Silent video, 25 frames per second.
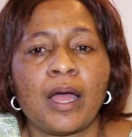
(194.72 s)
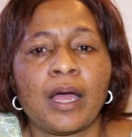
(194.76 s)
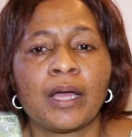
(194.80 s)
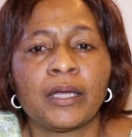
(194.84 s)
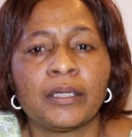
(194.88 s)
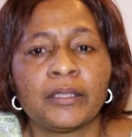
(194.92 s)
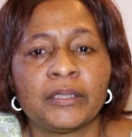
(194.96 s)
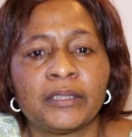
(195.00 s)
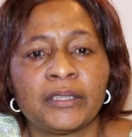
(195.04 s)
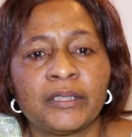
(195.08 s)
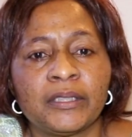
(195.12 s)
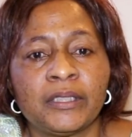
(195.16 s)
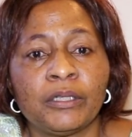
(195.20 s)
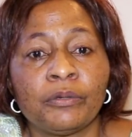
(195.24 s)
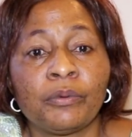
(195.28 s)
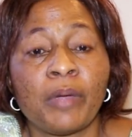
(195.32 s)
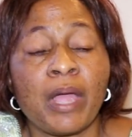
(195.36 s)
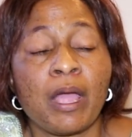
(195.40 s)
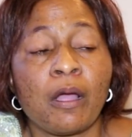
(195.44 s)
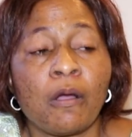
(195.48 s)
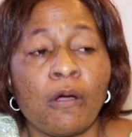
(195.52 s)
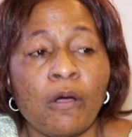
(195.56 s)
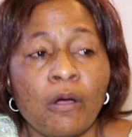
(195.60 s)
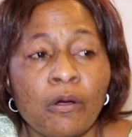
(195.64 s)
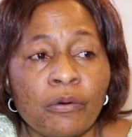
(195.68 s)
and they were
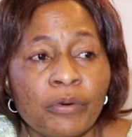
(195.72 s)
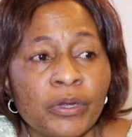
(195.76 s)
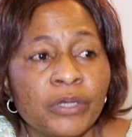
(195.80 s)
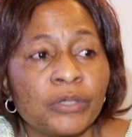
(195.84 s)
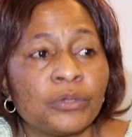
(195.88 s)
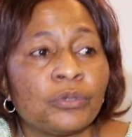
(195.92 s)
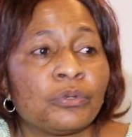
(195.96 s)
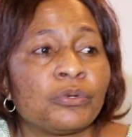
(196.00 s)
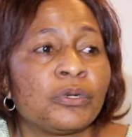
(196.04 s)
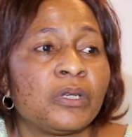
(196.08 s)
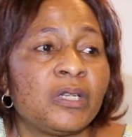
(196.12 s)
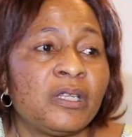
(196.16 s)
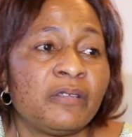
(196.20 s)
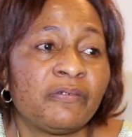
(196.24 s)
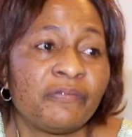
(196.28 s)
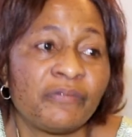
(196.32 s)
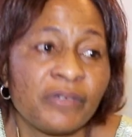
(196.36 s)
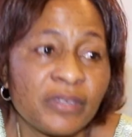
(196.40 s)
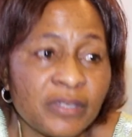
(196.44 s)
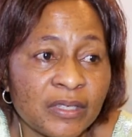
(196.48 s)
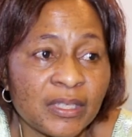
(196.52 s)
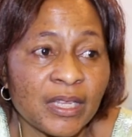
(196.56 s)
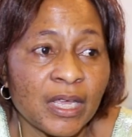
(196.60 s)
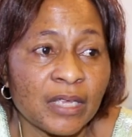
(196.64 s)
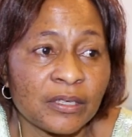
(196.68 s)
encouraged to really
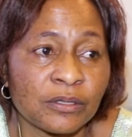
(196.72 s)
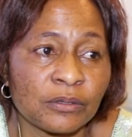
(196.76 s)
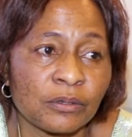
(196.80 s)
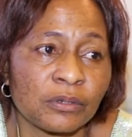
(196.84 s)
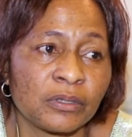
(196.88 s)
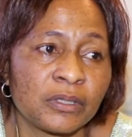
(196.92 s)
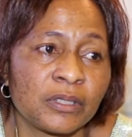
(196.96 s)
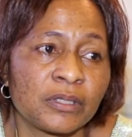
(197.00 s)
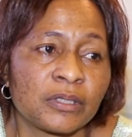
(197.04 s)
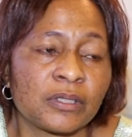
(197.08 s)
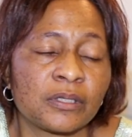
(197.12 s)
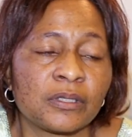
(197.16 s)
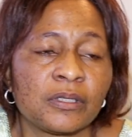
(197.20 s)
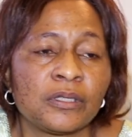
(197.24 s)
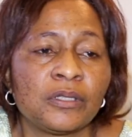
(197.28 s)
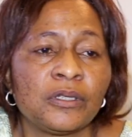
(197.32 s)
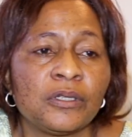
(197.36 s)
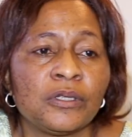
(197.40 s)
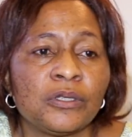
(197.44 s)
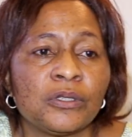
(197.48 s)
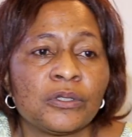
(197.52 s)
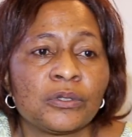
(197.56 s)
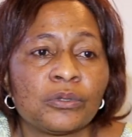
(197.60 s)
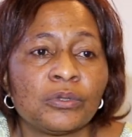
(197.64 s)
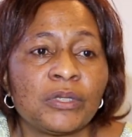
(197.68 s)
face their studies,
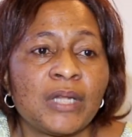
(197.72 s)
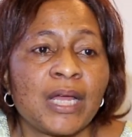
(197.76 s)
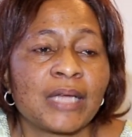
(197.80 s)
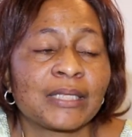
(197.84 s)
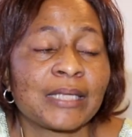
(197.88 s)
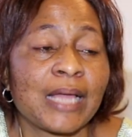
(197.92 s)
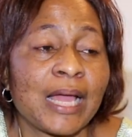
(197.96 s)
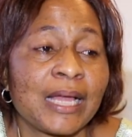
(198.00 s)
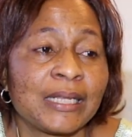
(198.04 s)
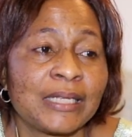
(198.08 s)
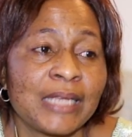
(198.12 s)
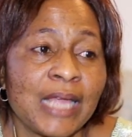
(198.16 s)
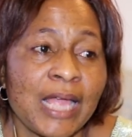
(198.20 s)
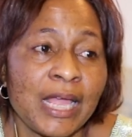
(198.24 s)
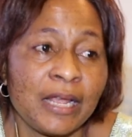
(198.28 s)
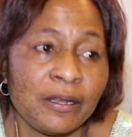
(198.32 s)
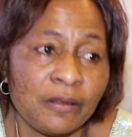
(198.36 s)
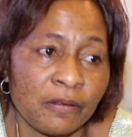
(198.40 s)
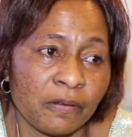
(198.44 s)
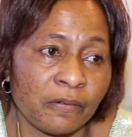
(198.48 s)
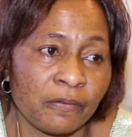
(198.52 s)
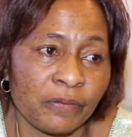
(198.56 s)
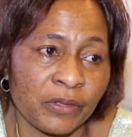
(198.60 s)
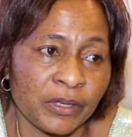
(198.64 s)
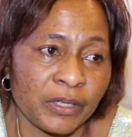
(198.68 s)
so that at the
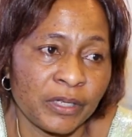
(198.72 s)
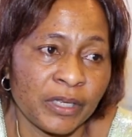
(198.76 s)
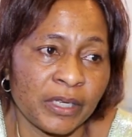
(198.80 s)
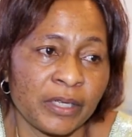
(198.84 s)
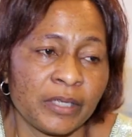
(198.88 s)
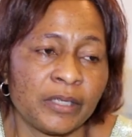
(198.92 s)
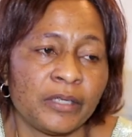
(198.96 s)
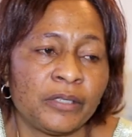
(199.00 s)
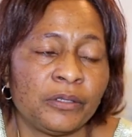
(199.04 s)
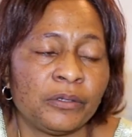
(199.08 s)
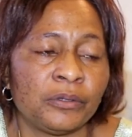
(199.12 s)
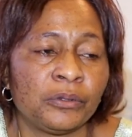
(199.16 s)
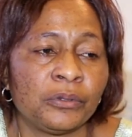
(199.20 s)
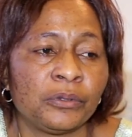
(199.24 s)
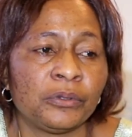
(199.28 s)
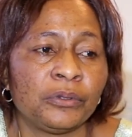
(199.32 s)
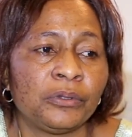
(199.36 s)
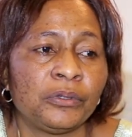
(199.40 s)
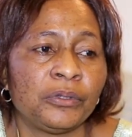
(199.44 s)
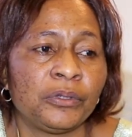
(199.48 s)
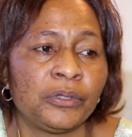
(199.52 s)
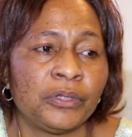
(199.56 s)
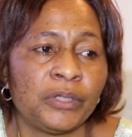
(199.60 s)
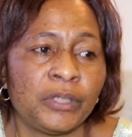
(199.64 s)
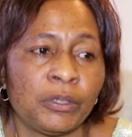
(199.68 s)
end of the day, you know,
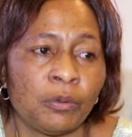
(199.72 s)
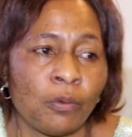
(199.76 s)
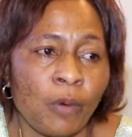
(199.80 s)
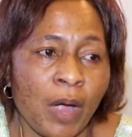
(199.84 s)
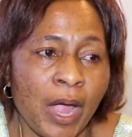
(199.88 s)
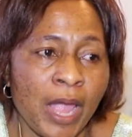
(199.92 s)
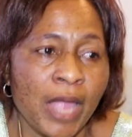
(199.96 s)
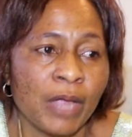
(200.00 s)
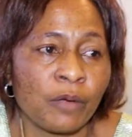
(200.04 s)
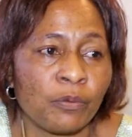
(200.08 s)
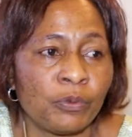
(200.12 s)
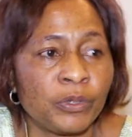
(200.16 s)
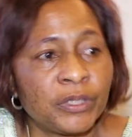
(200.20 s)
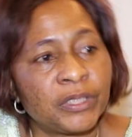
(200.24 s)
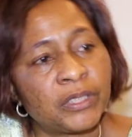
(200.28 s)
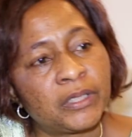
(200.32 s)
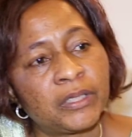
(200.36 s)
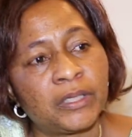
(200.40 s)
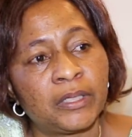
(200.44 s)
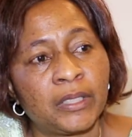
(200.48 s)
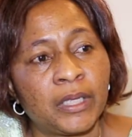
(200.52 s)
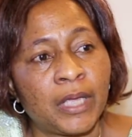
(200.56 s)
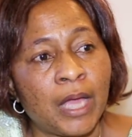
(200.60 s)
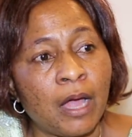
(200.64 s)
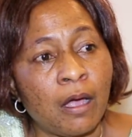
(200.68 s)
the work
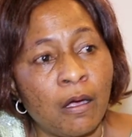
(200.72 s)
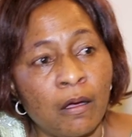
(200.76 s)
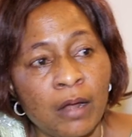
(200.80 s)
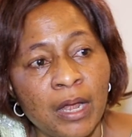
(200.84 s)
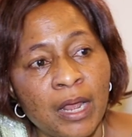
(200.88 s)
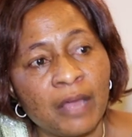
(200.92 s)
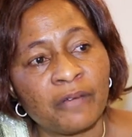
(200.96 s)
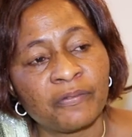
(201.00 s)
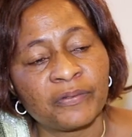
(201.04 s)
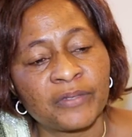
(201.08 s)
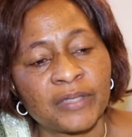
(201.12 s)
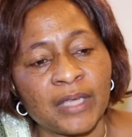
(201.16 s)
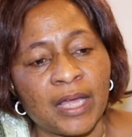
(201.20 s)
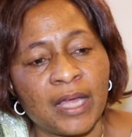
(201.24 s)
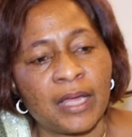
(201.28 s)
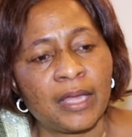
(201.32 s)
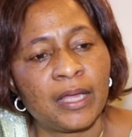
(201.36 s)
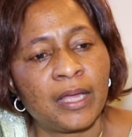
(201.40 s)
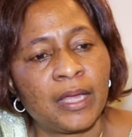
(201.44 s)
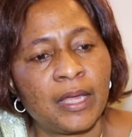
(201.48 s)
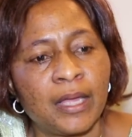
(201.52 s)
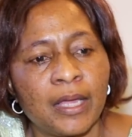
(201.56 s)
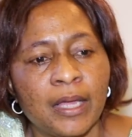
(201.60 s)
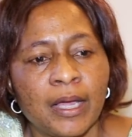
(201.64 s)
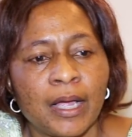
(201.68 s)
which they are all after
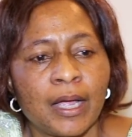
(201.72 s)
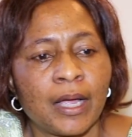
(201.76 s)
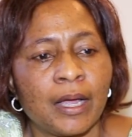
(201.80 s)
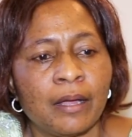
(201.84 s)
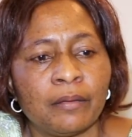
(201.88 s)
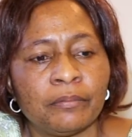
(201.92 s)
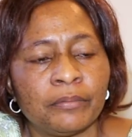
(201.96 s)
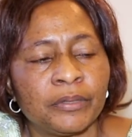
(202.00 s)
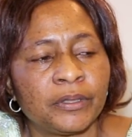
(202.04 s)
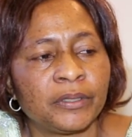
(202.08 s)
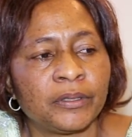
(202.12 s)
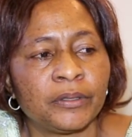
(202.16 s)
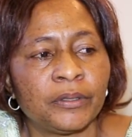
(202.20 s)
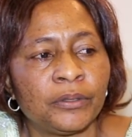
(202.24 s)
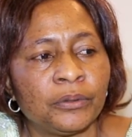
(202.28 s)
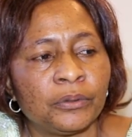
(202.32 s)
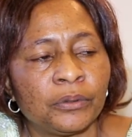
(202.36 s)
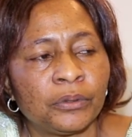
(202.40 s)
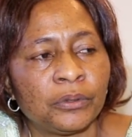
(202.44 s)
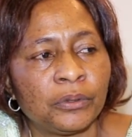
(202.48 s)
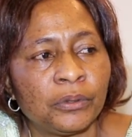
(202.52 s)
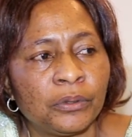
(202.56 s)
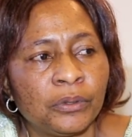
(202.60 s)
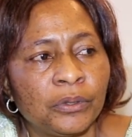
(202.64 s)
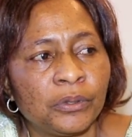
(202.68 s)
can be, you
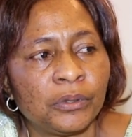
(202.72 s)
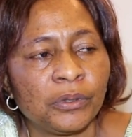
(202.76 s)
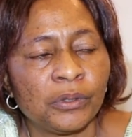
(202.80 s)
know,